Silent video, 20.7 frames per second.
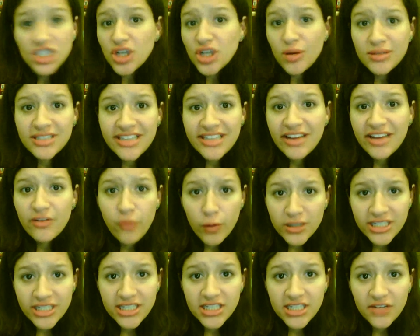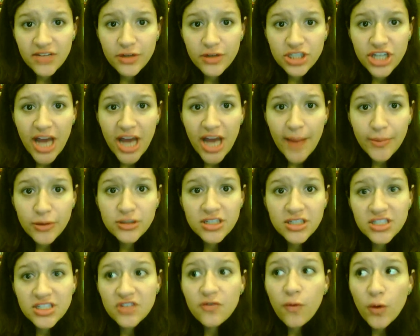Don't send 14 different
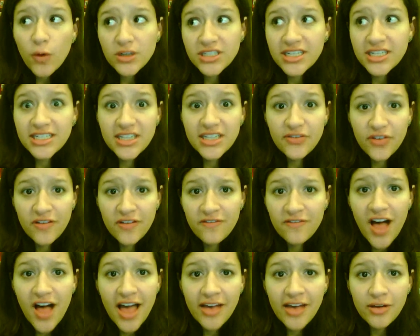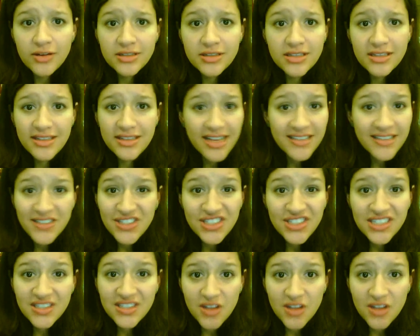chapters as 14 different files. That's just